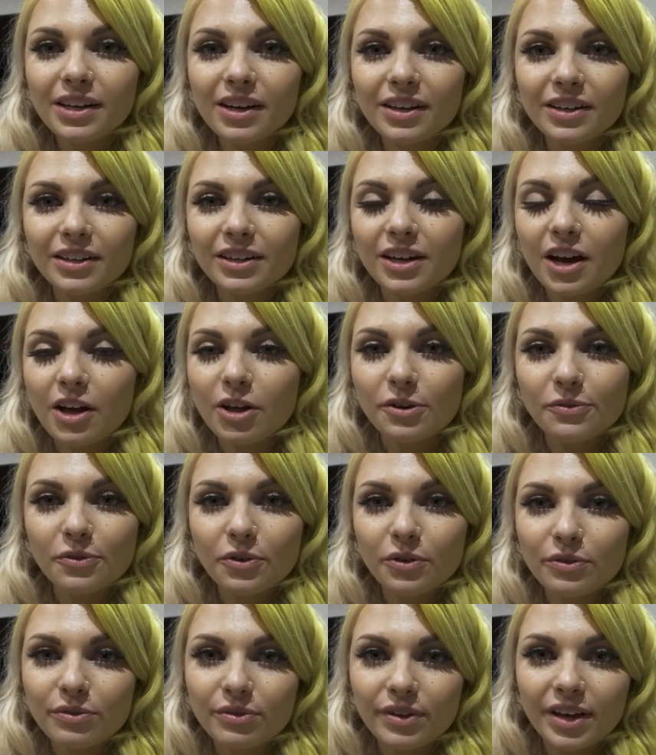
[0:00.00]
on
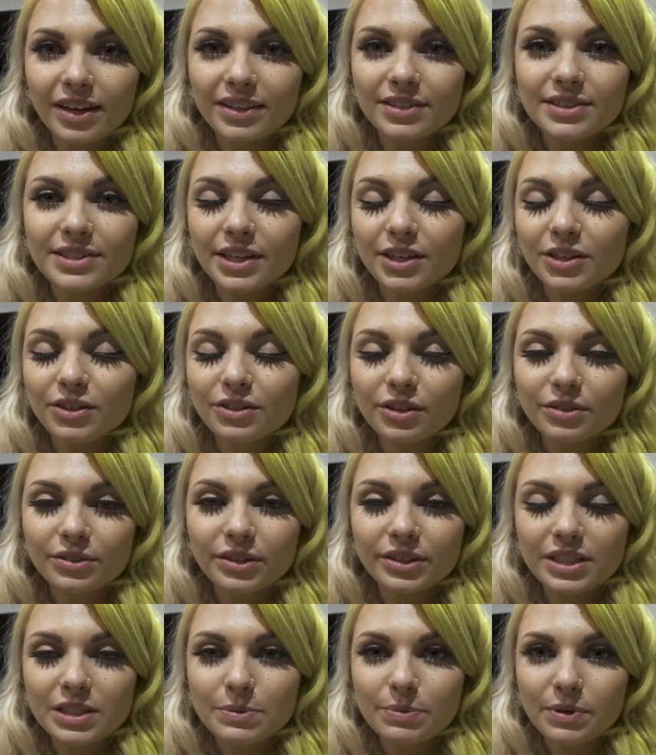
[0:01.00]
colorful fans, like you don't
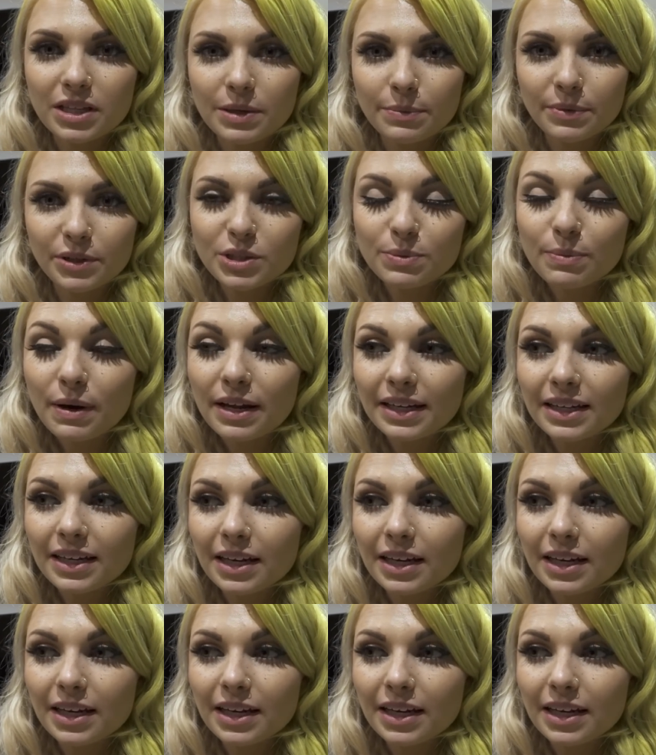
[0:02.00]
need to spend that much money.